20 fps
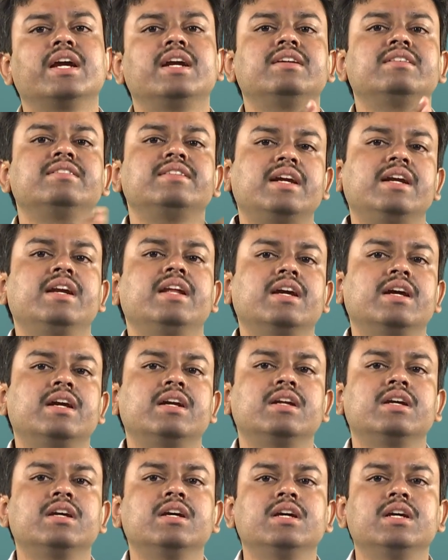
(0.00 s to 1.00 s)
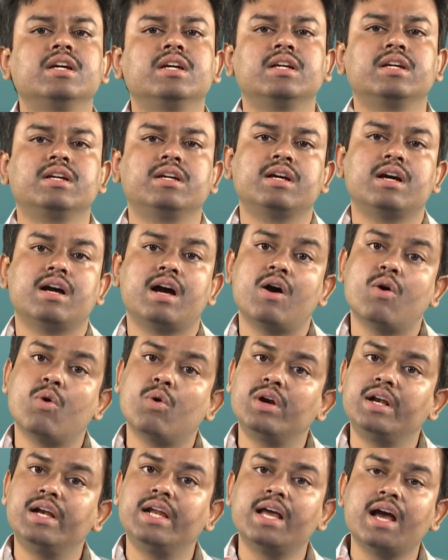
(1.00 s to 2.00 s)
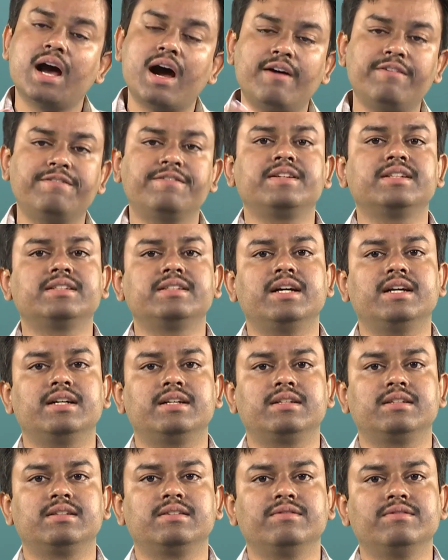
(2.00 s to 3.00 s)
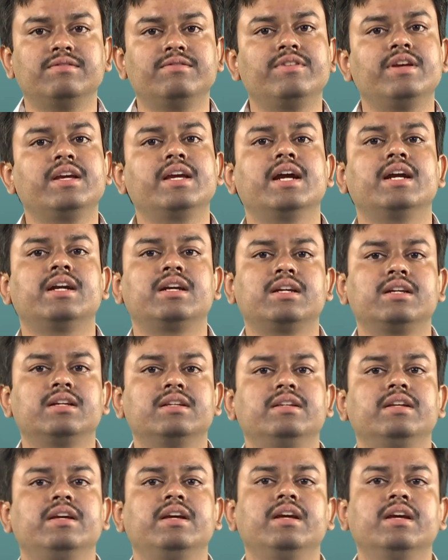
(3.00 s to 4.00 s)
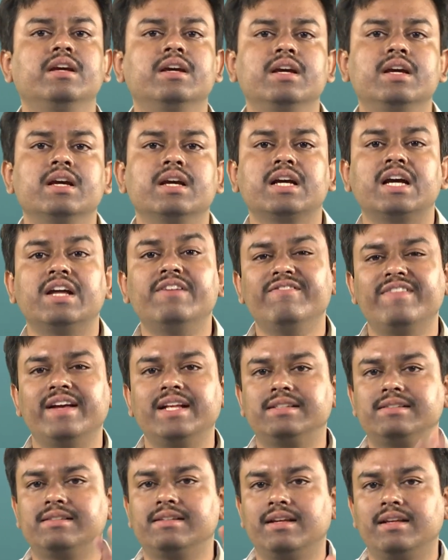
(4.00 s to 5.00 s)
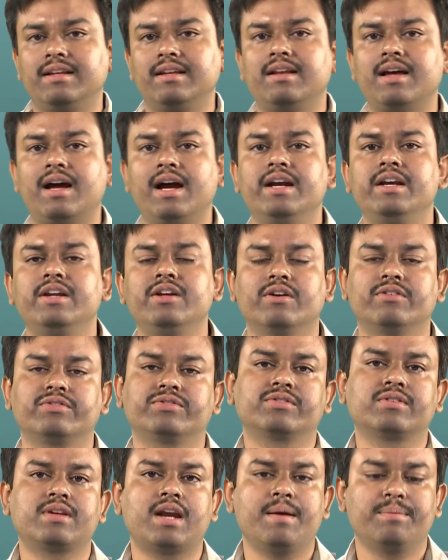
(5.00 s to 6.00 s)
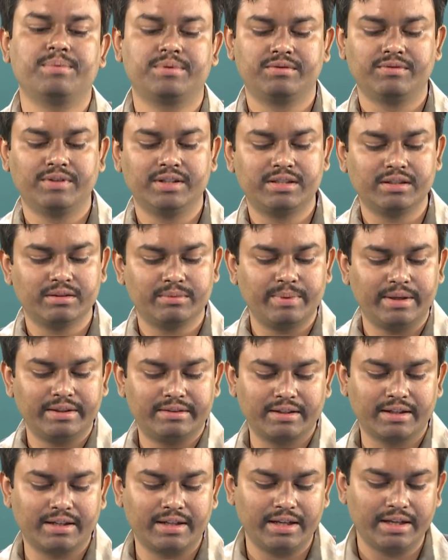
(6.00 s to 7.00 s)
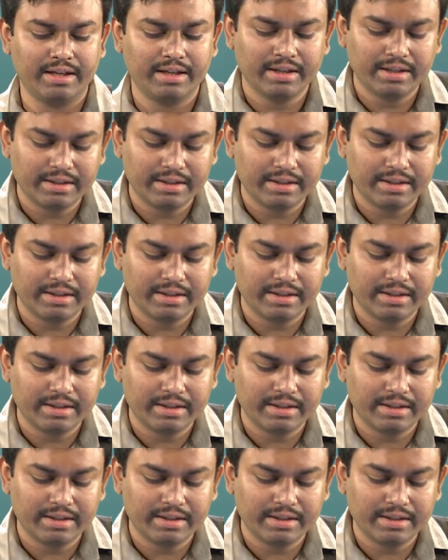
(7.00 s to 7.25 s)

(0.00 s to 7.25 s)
and sending it, only after that we get the conventional idea of scraps, which is basically